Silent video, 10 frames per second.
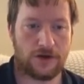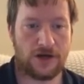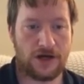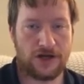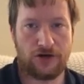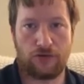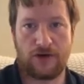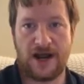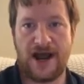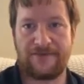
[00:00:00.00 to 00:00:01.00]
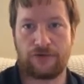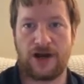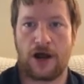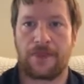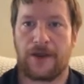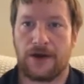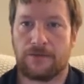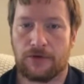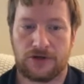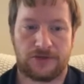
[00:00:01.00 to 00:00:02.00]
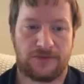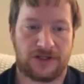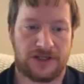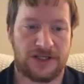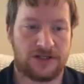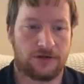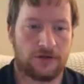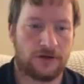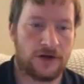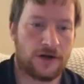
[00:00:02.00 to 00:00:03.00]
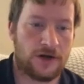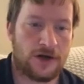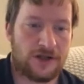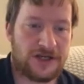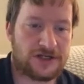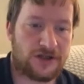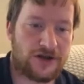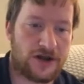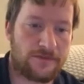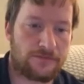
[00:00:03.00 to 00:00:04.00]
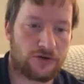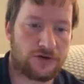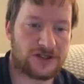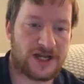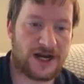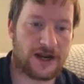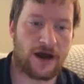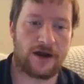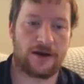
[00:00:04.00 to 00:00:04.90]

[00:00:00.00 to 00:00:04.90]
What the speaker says: after I got the numbers. But these are the numbers that I got